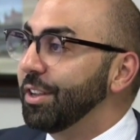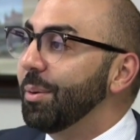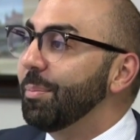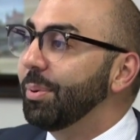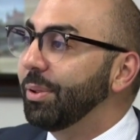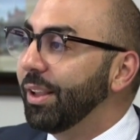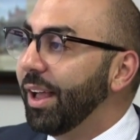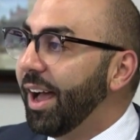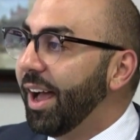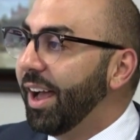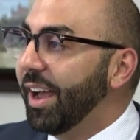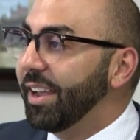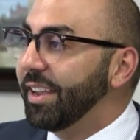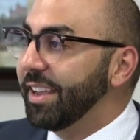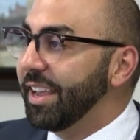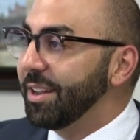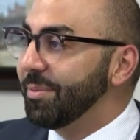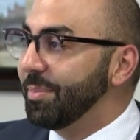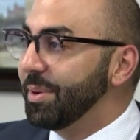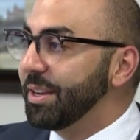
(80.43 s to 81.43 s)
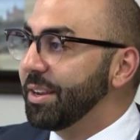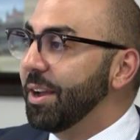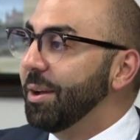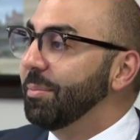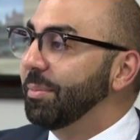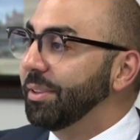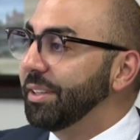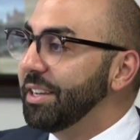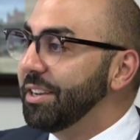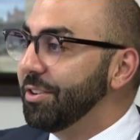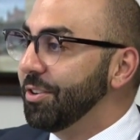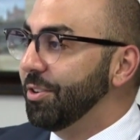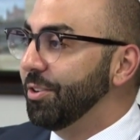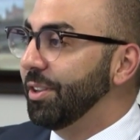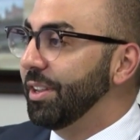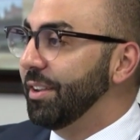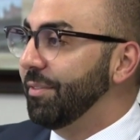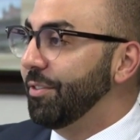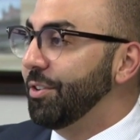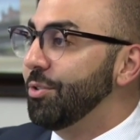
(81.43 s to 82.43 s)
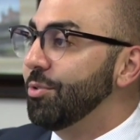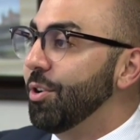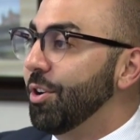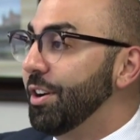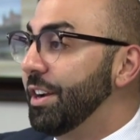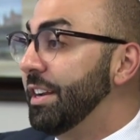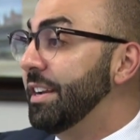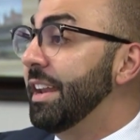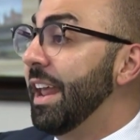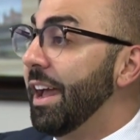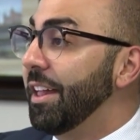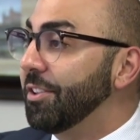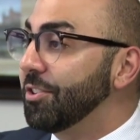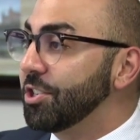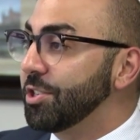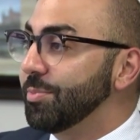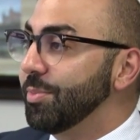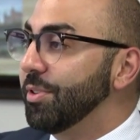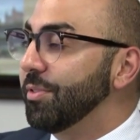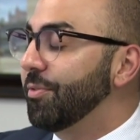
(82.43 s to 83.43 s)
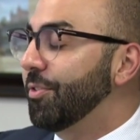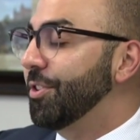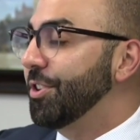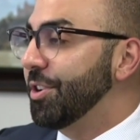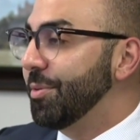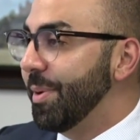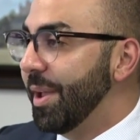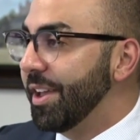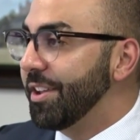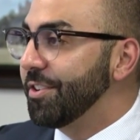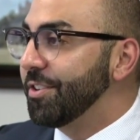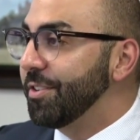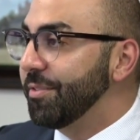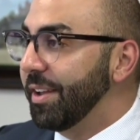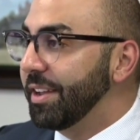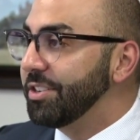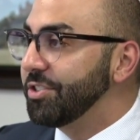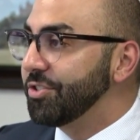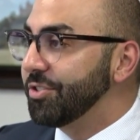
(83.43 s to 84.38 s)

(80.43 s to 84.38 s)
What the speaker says: apply and become legal if you are ineligible for your manner of